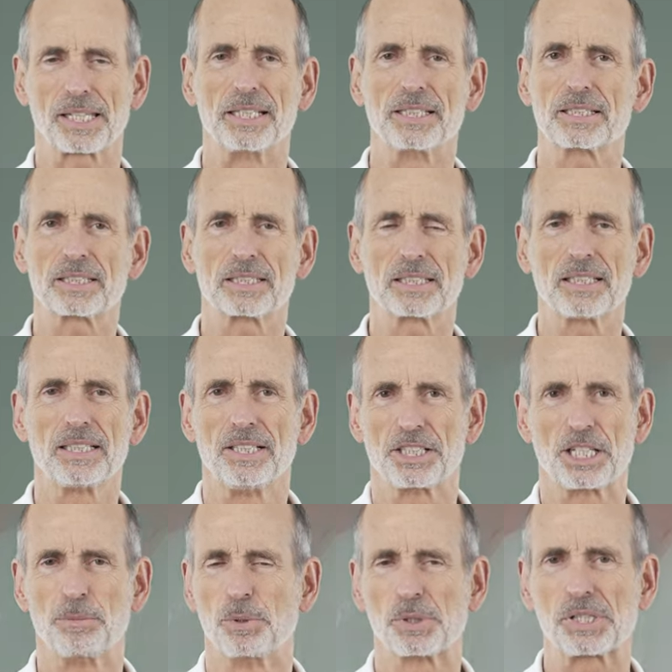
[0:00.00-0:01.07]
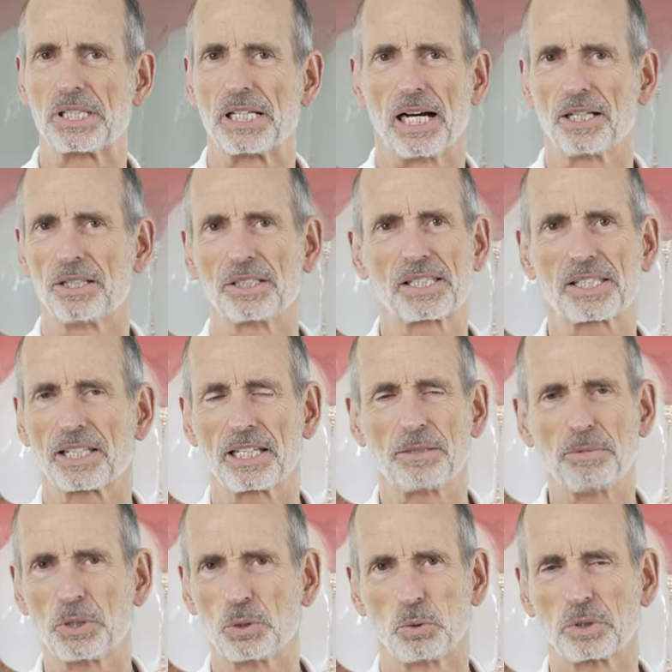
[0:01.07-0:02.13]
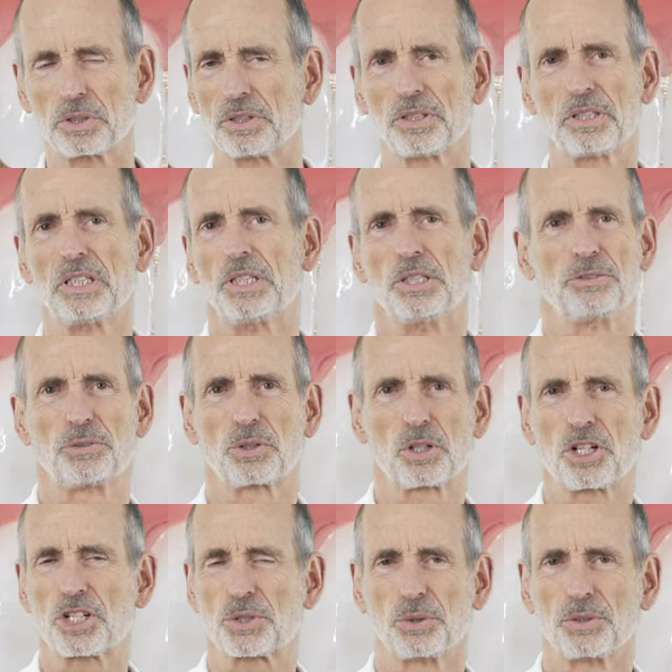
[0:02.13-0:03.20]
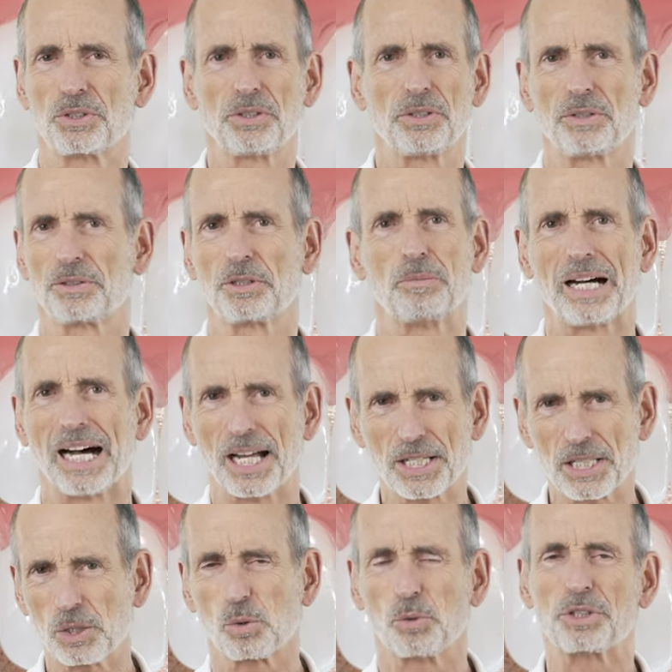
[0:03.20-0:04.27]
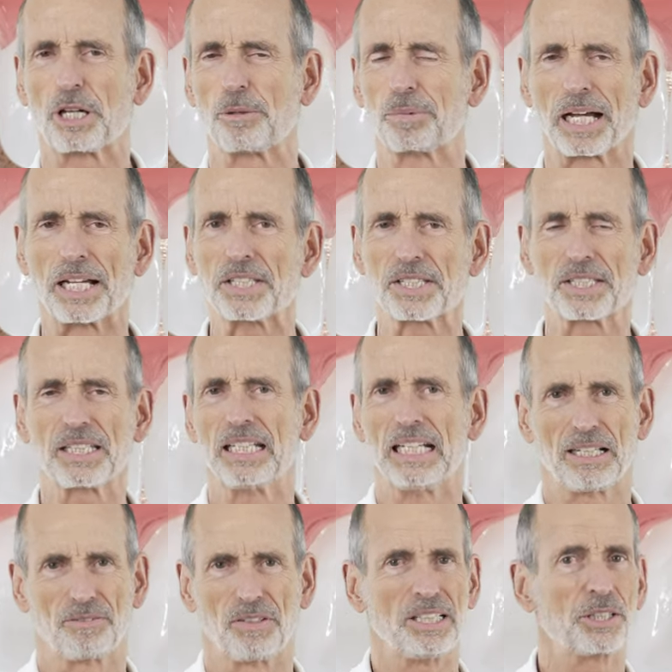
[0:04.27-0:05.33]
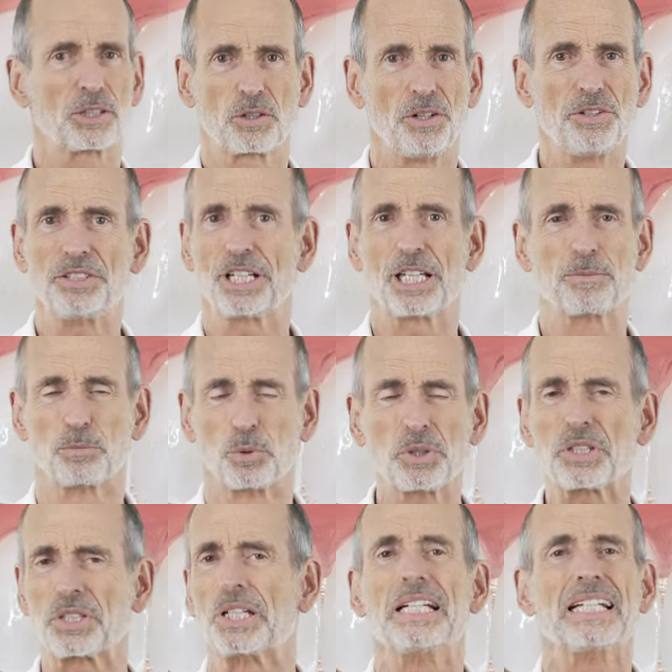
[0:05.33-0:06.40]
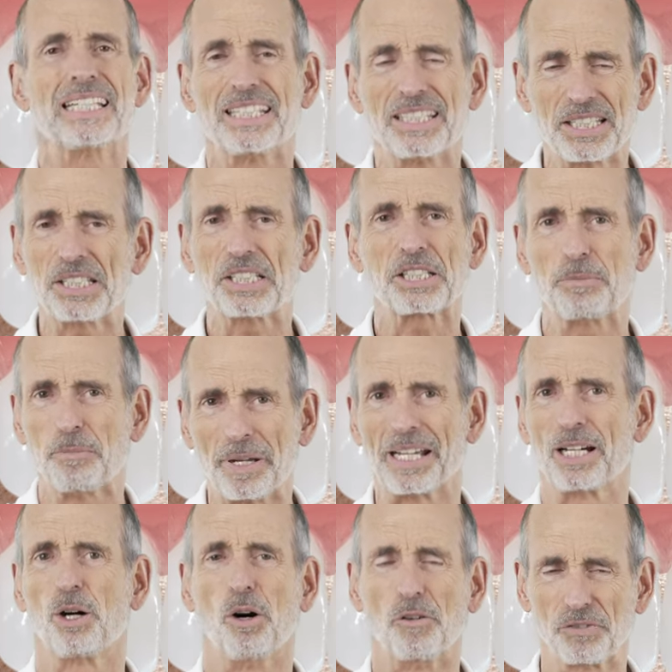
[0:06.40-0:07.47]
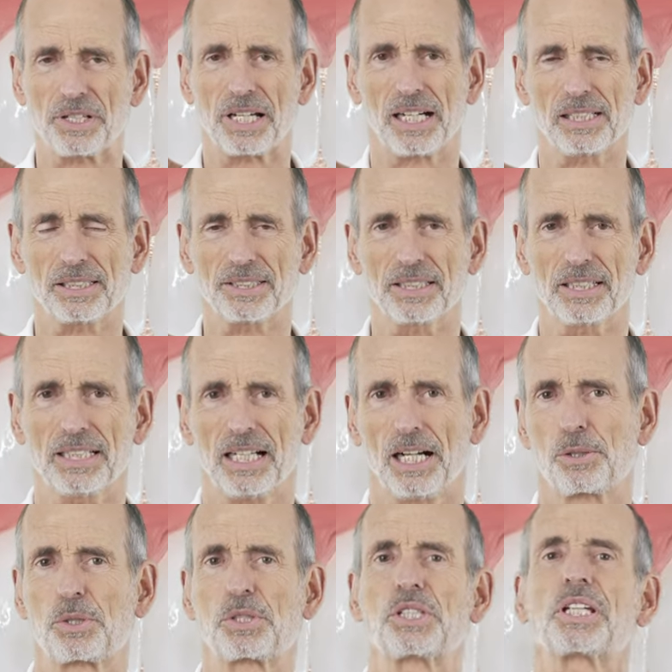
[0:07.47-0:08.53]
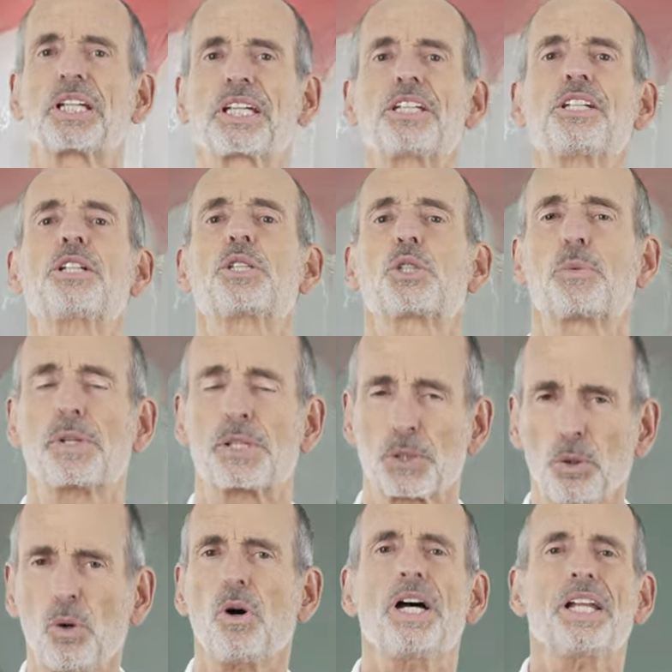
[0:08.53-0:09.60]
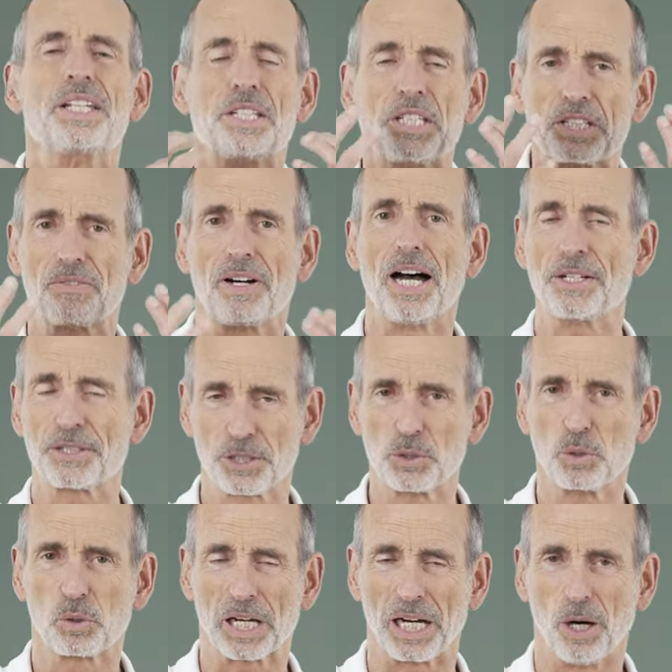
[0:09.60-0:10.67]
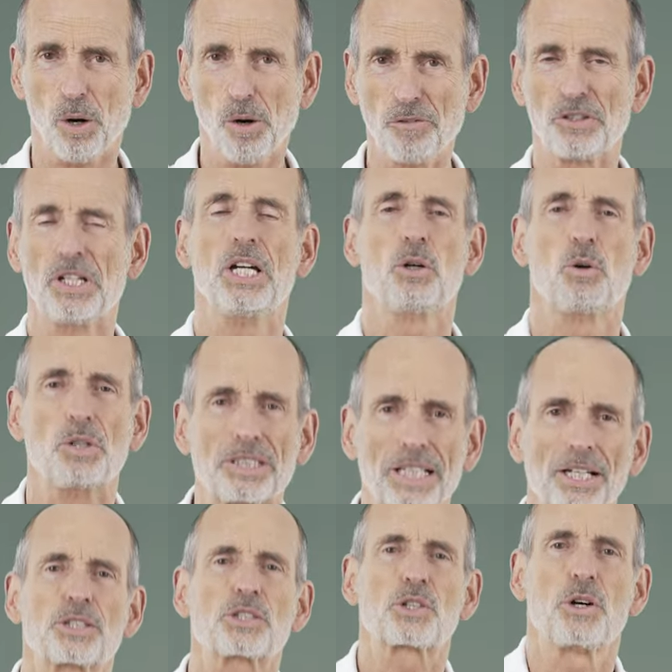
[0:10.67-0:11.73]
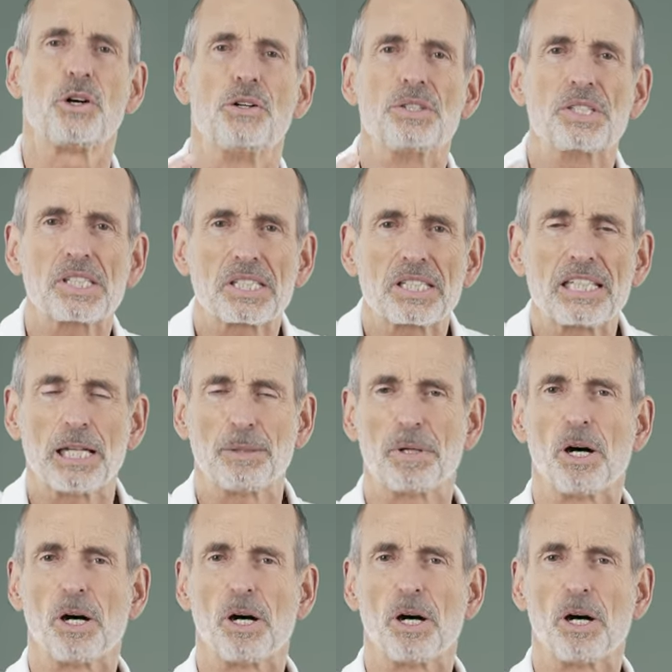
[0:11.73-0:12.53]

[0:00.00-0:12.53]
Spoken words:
because they have patients who need a break every 10 minutes since they can't keep their mouths open any longer. They can't keep it open wide enough to begin, and they can't keep it open long enough